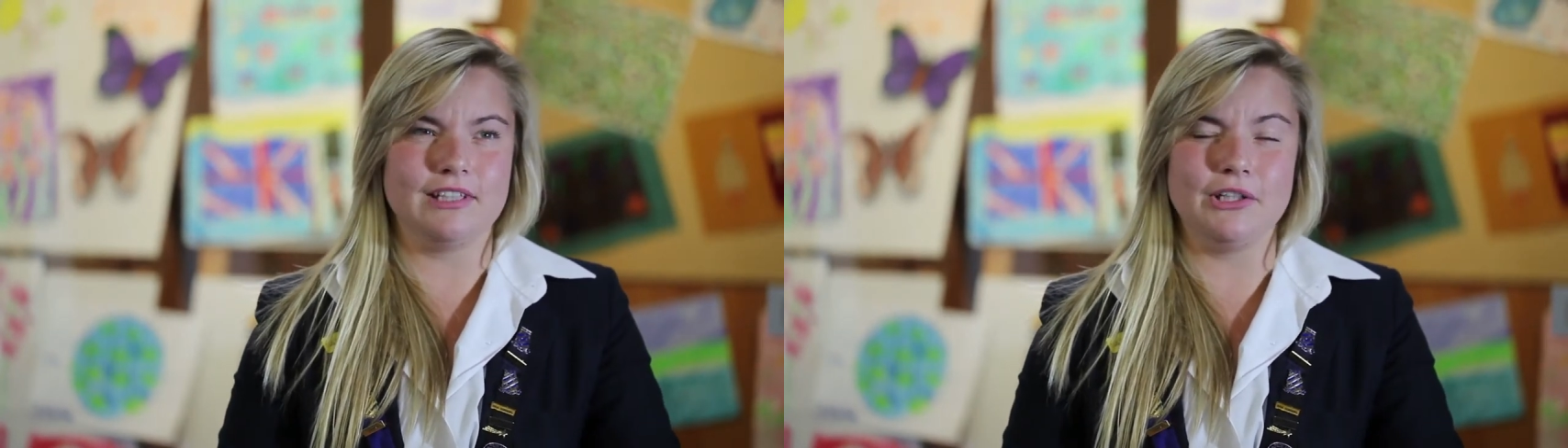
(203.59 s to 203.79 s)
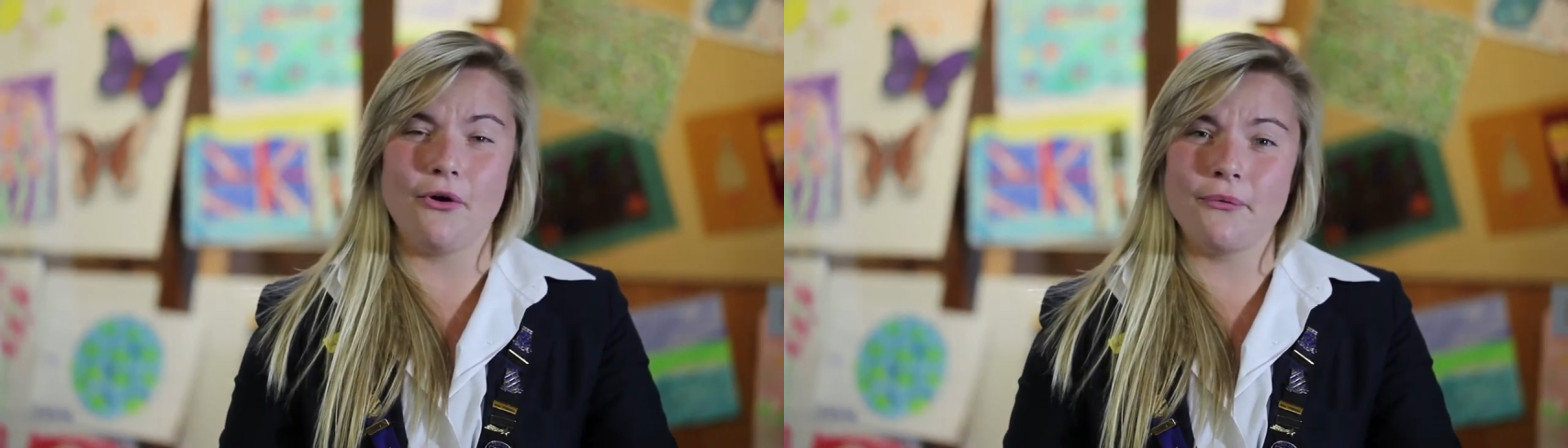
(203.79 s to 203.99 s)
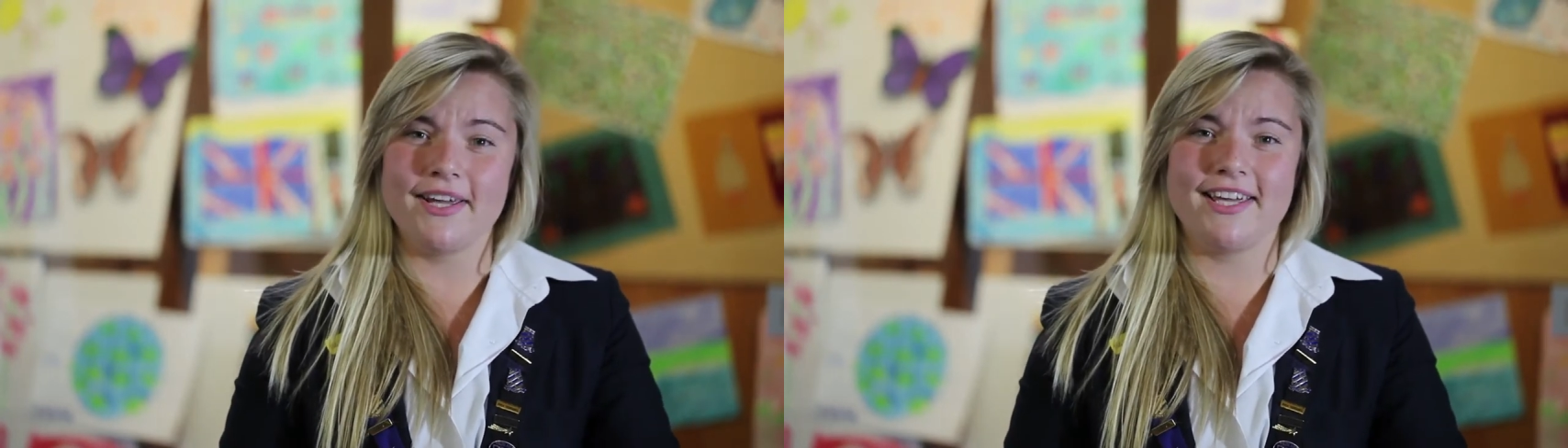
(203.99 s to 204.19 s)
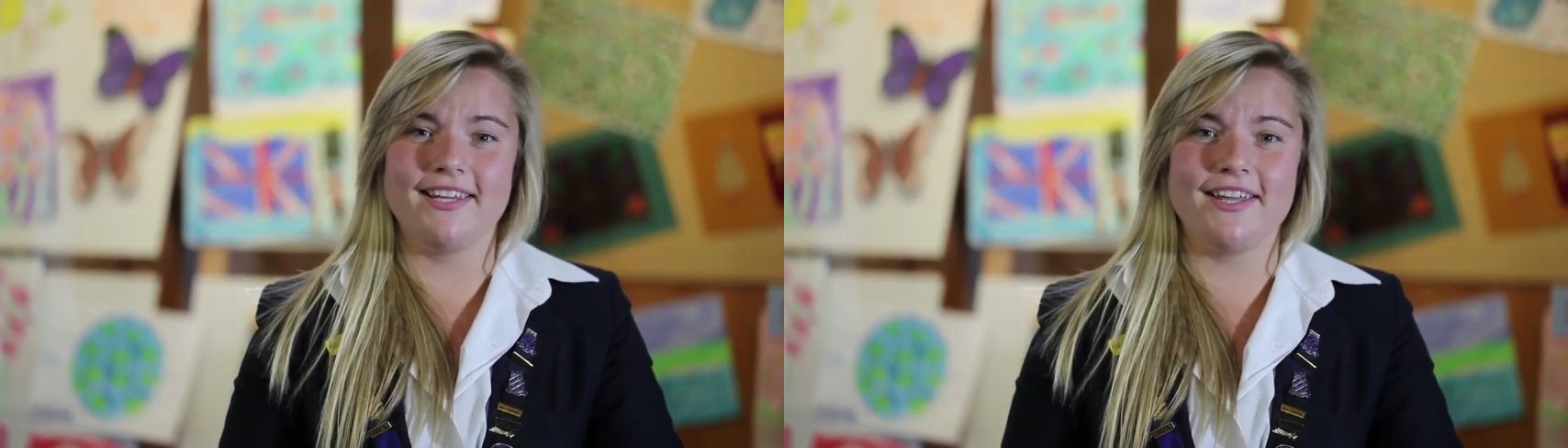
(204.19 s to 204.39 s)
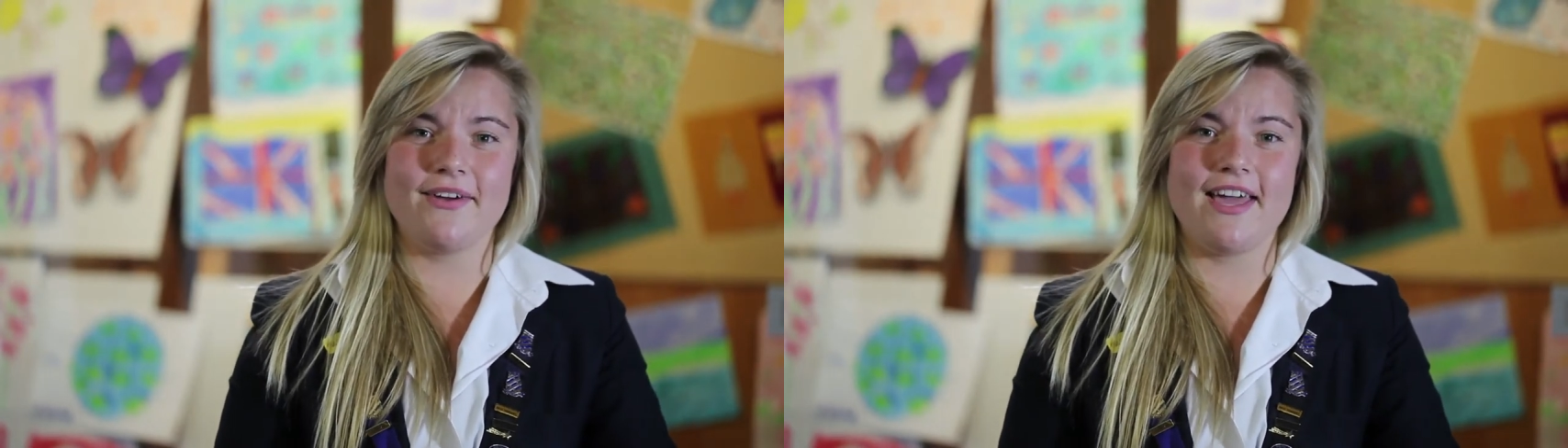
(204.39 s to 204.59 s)
long
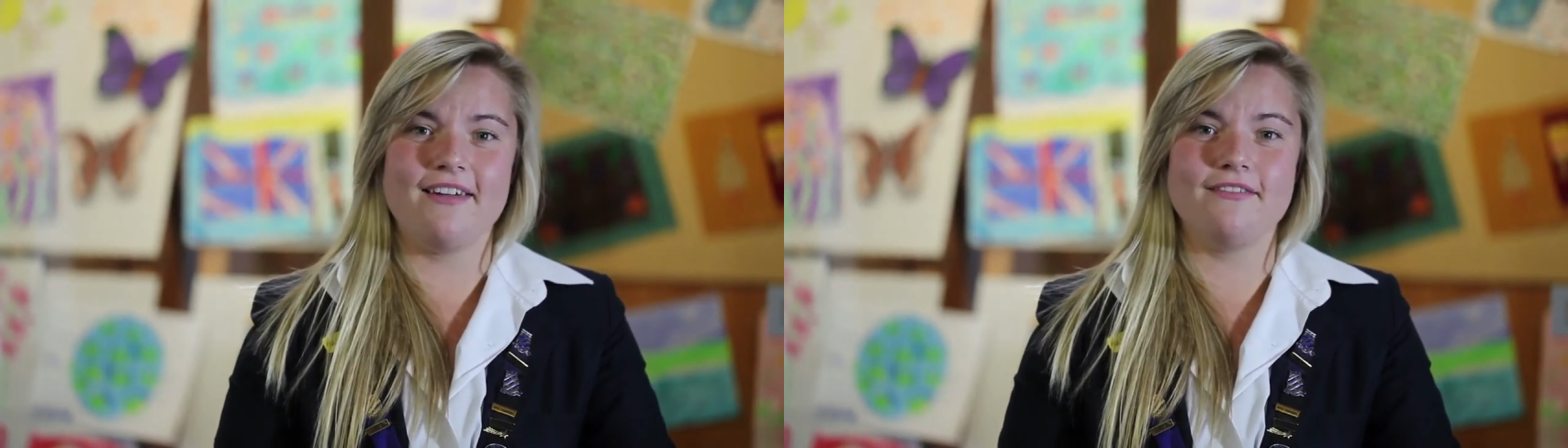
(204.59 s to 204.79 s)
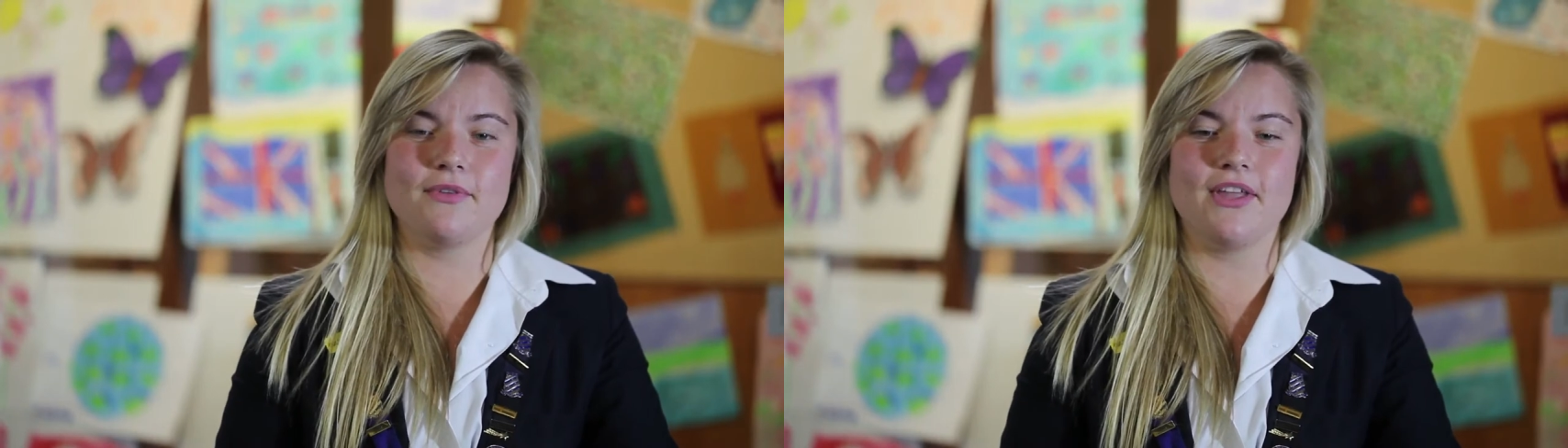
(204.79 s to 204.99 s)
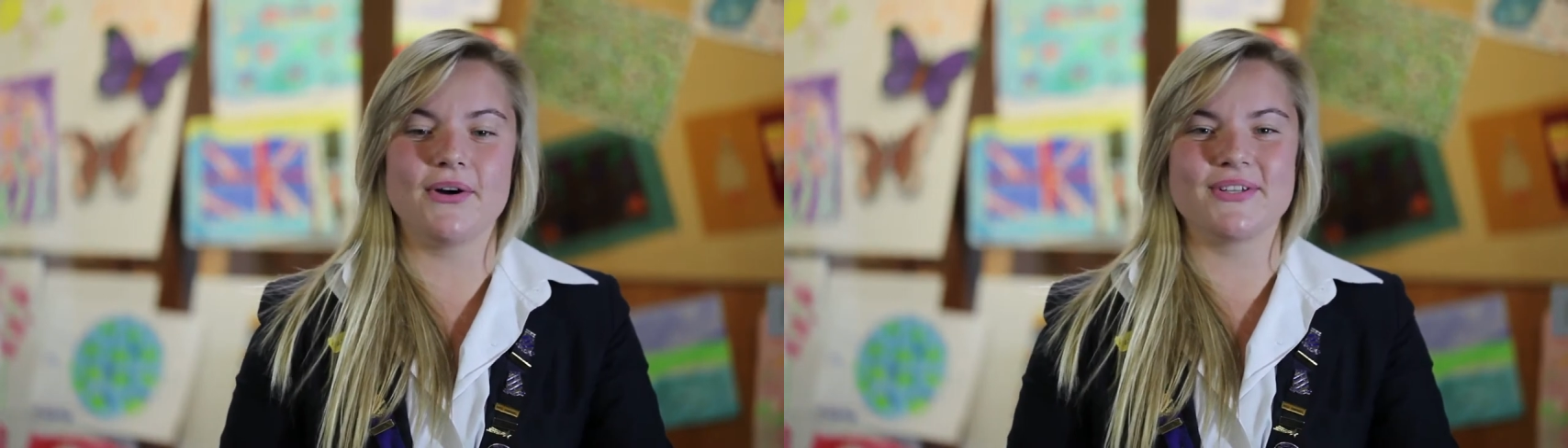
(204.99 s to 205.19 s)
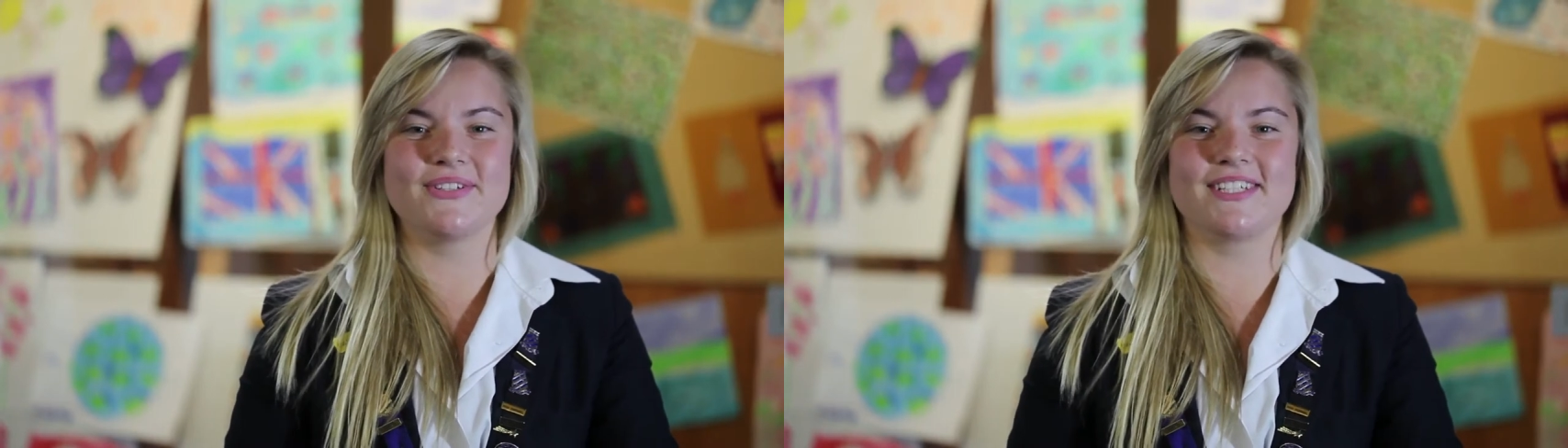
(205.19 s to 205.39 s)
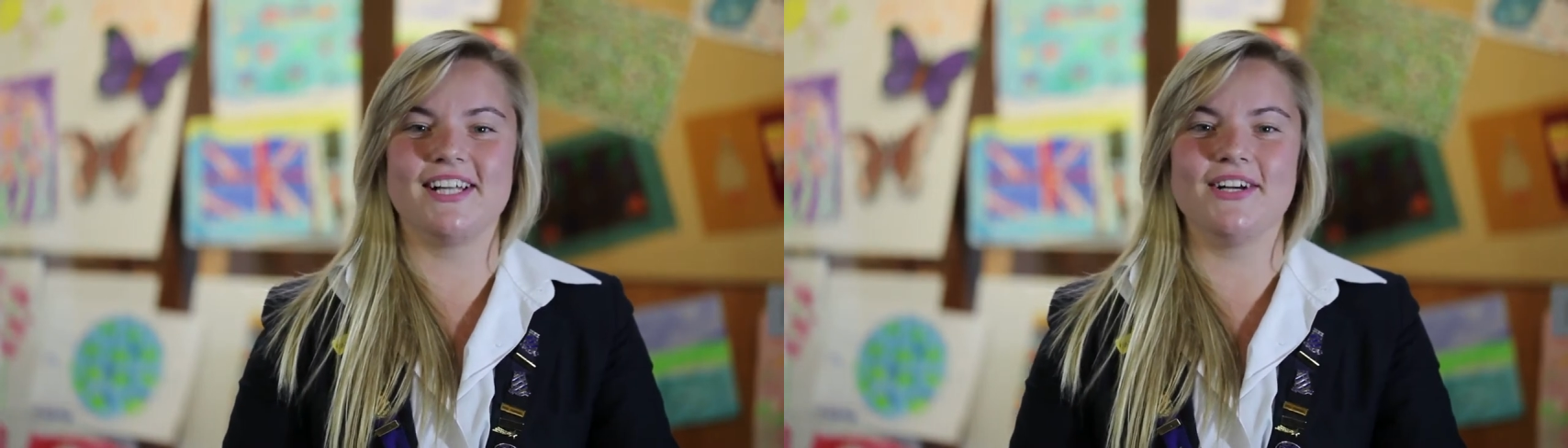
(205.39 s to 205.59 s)
weekend that we have when the
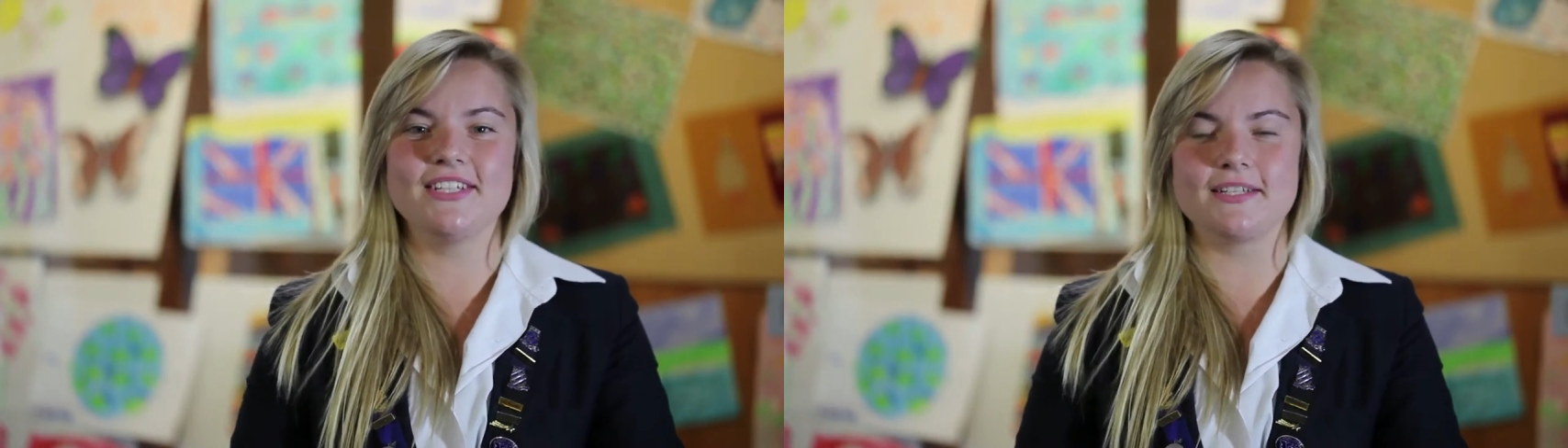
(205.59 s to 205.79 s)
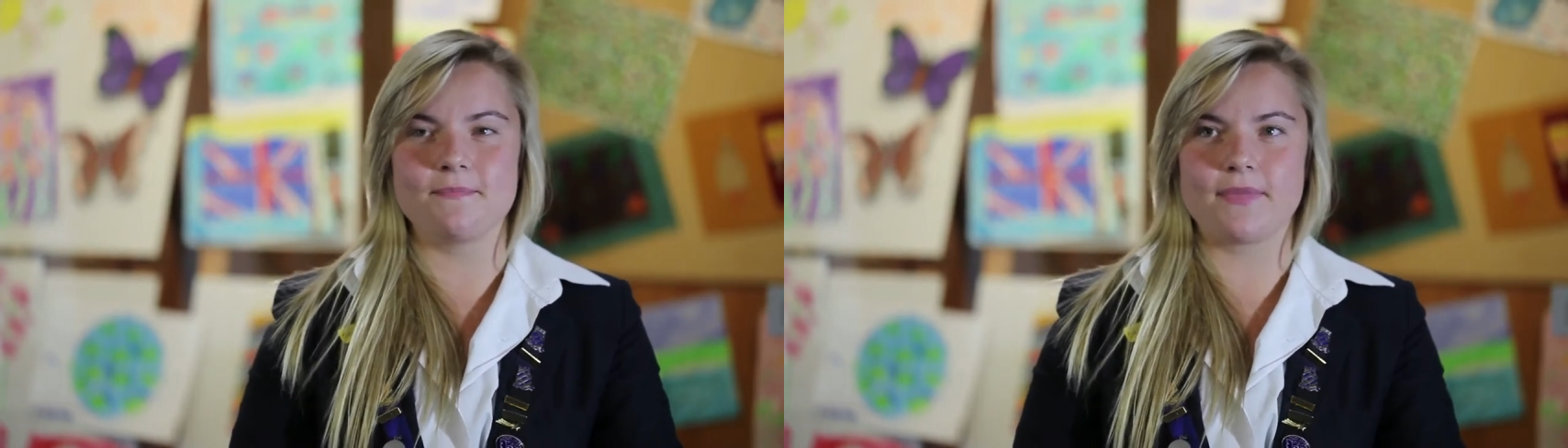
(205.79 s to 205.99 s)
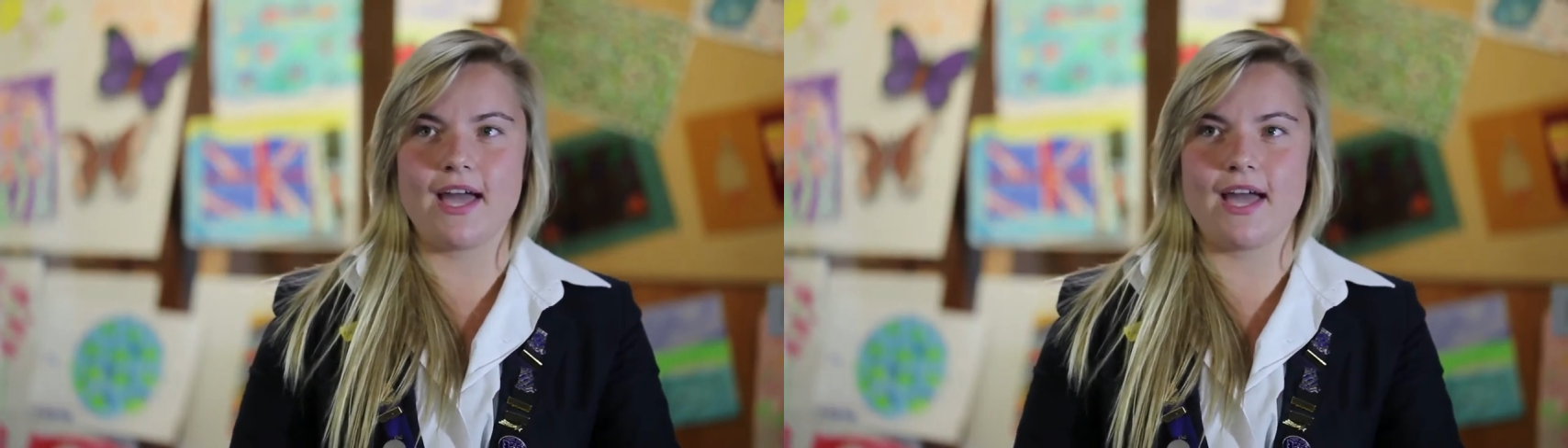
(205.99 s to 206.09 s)
hostel's closed.